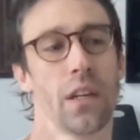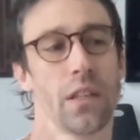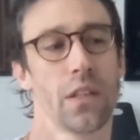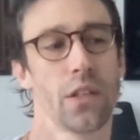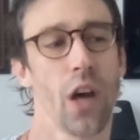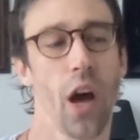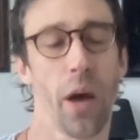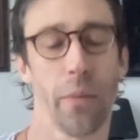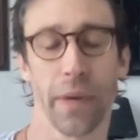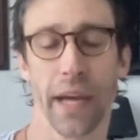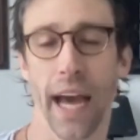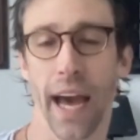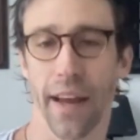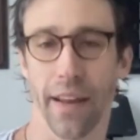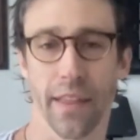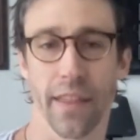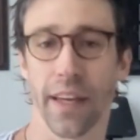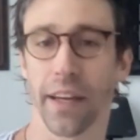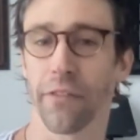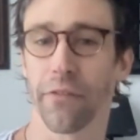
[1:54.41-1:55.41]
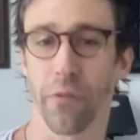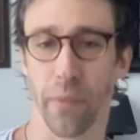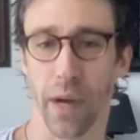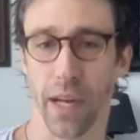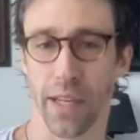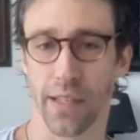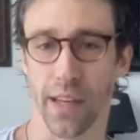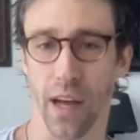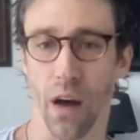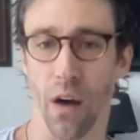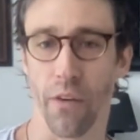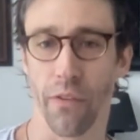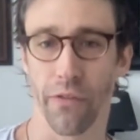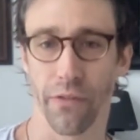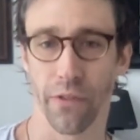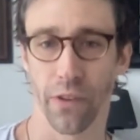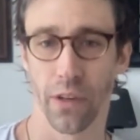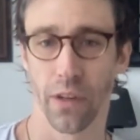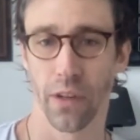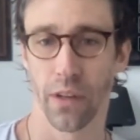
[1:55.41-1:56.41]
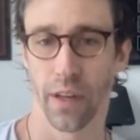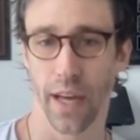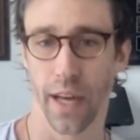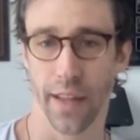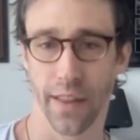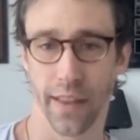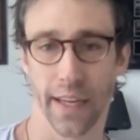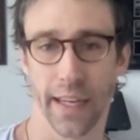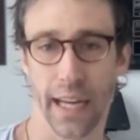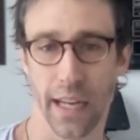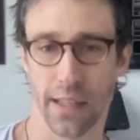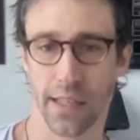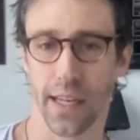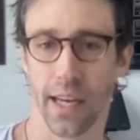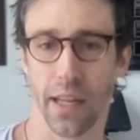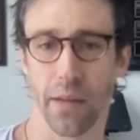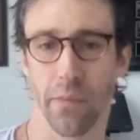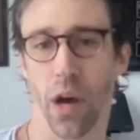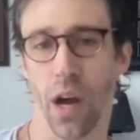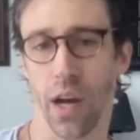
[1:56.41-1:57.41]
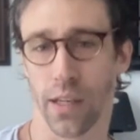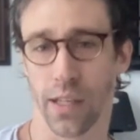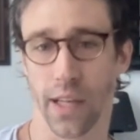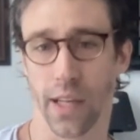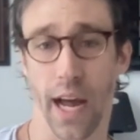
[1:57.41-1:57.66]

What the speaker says: taught me how to think for myself and think outside the box,